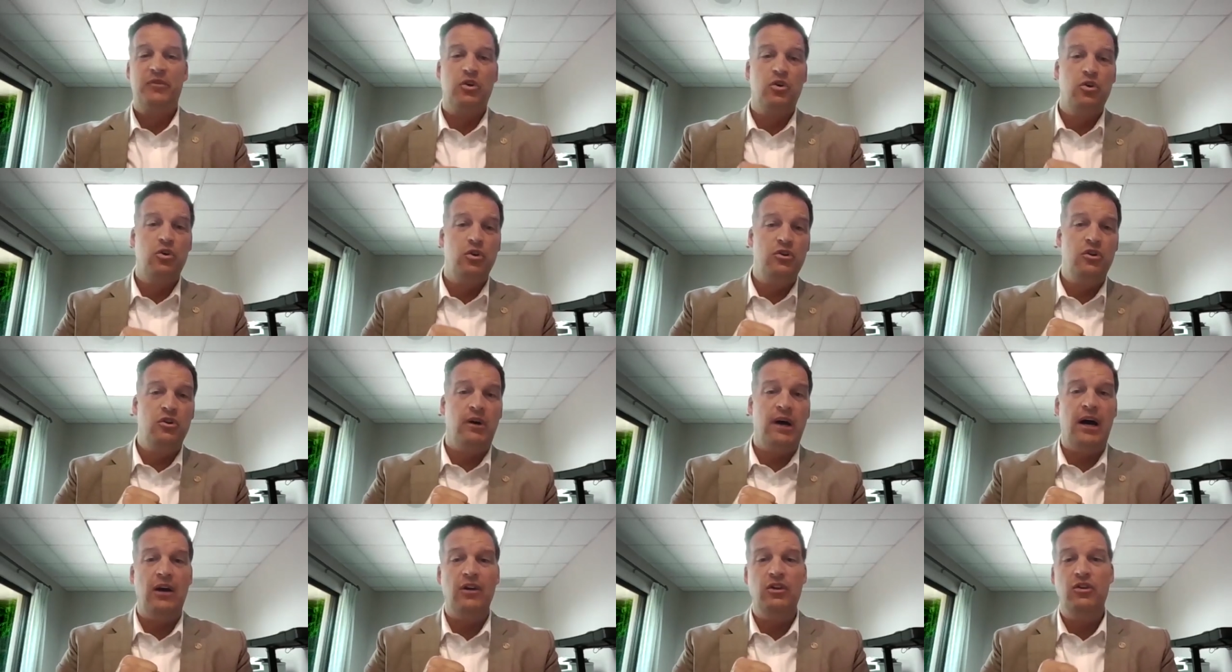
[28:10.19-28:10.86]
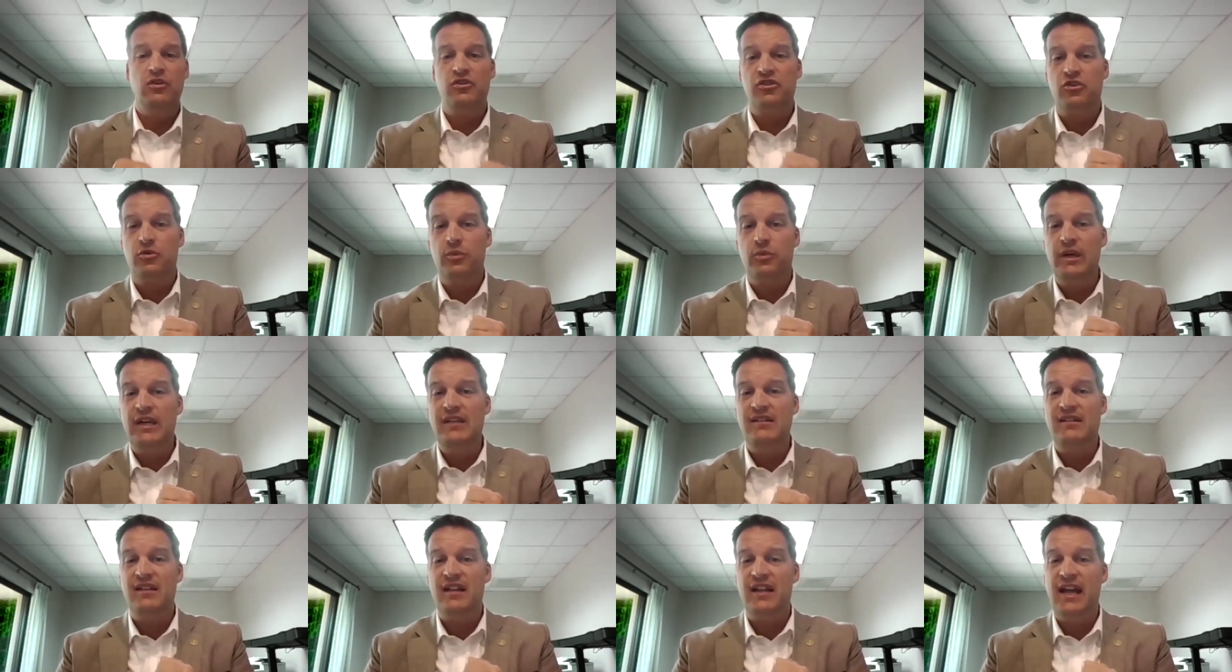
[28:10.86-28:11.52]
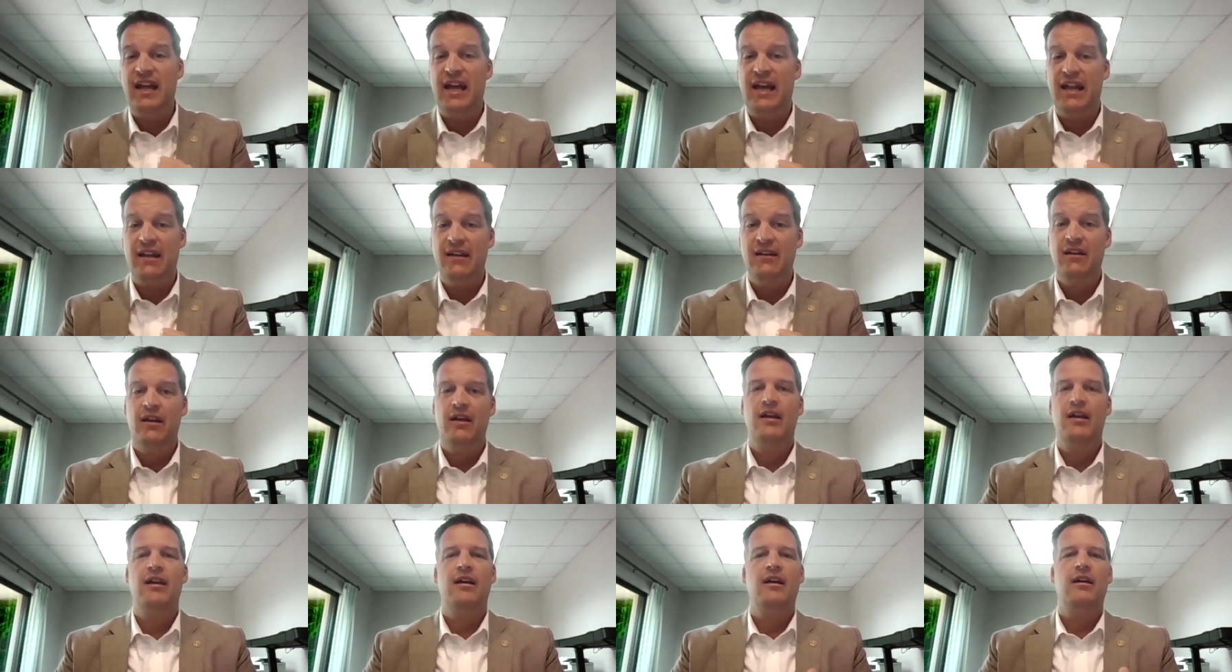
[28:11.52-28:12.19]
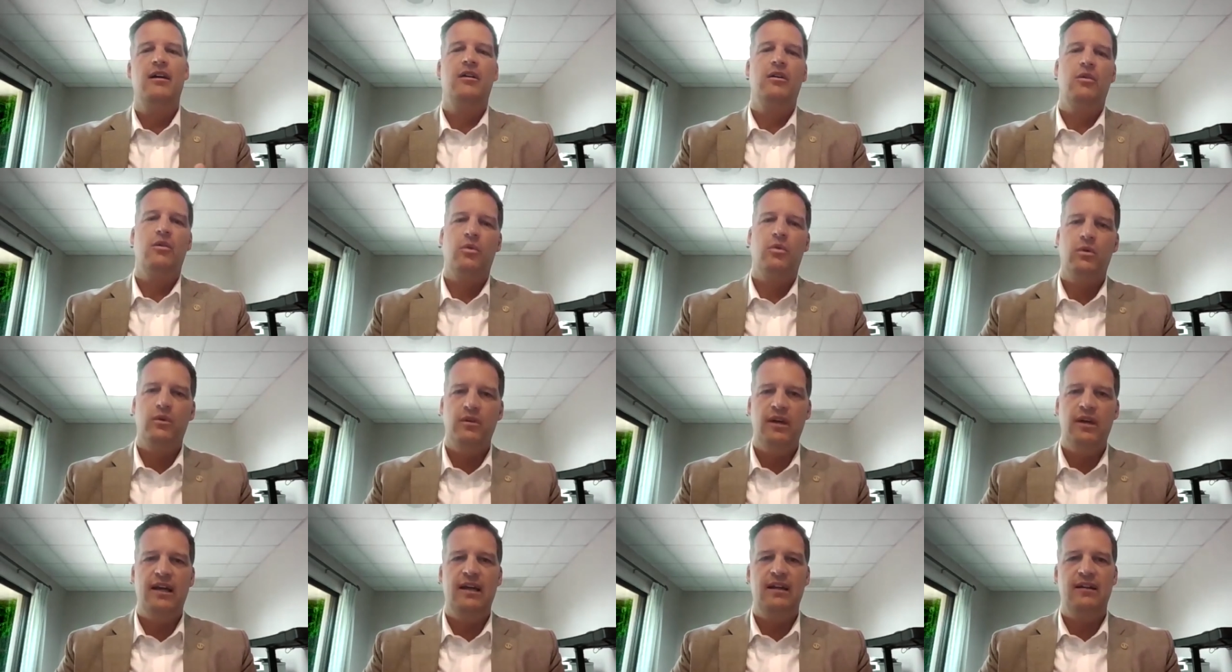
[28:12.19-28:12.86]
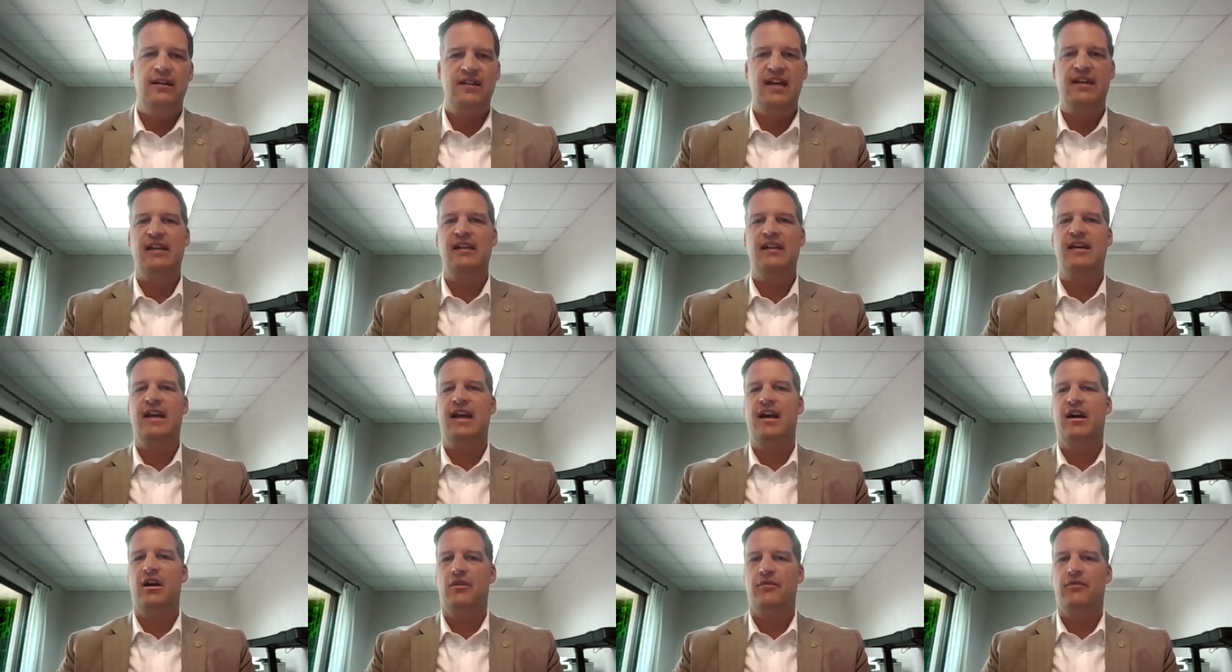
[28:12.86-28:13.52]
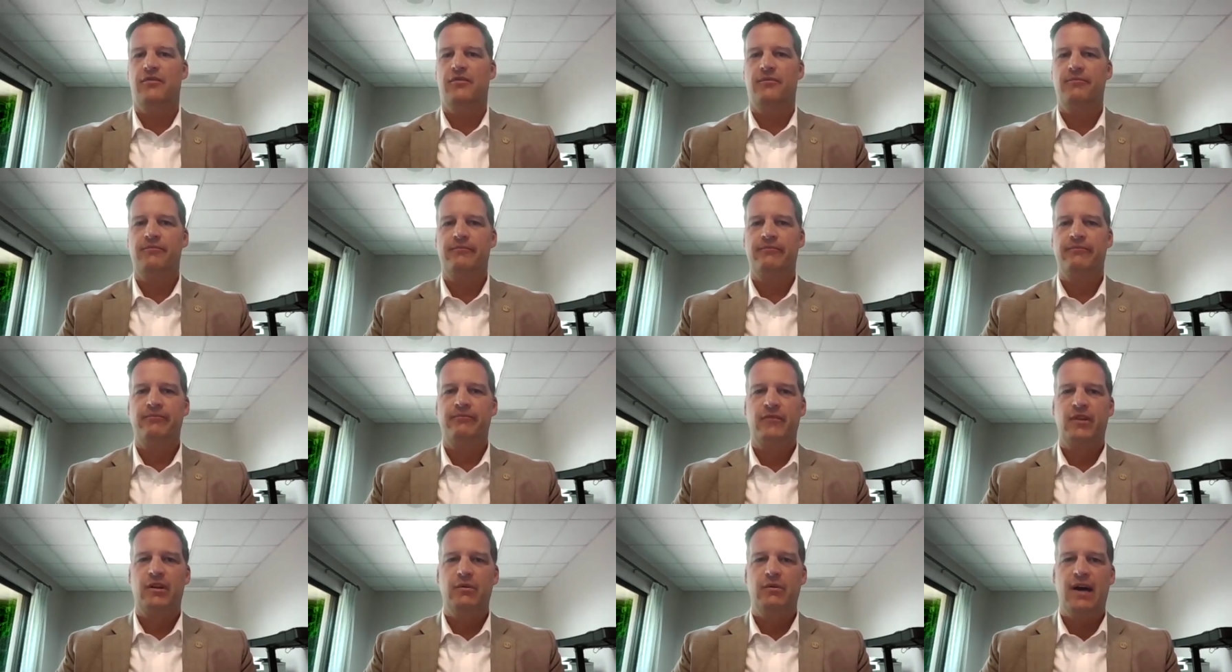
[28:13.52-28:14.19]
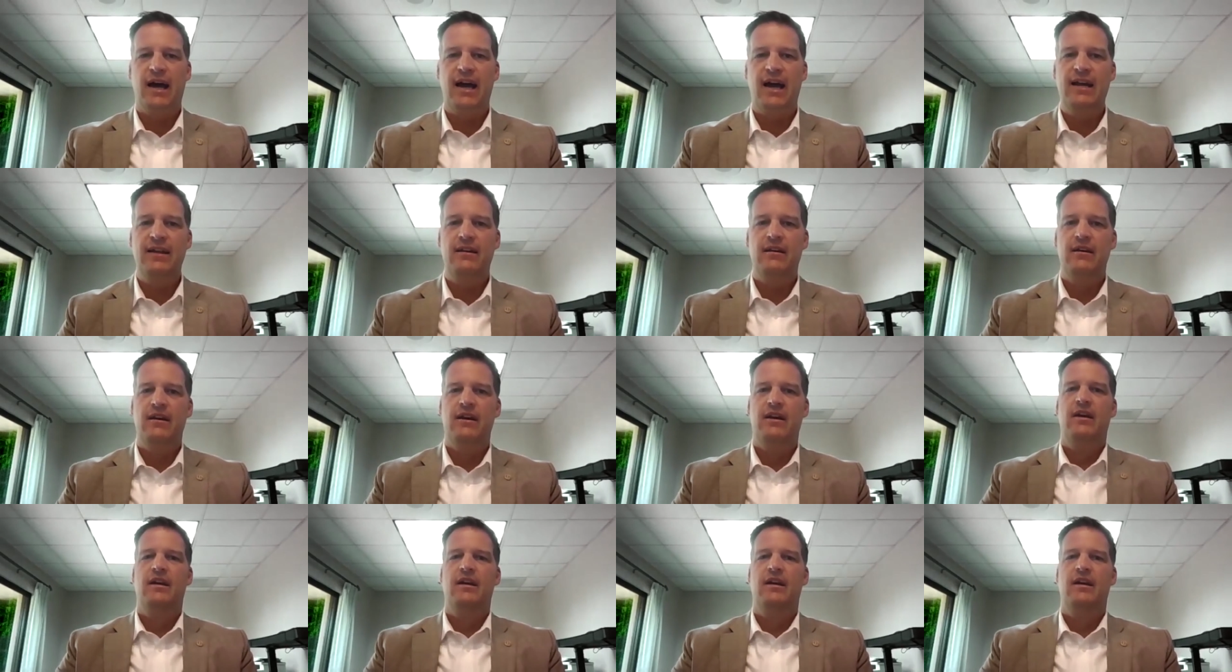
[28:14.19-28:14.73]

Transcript: couldn't know how you squeezed it in, taken care of, right?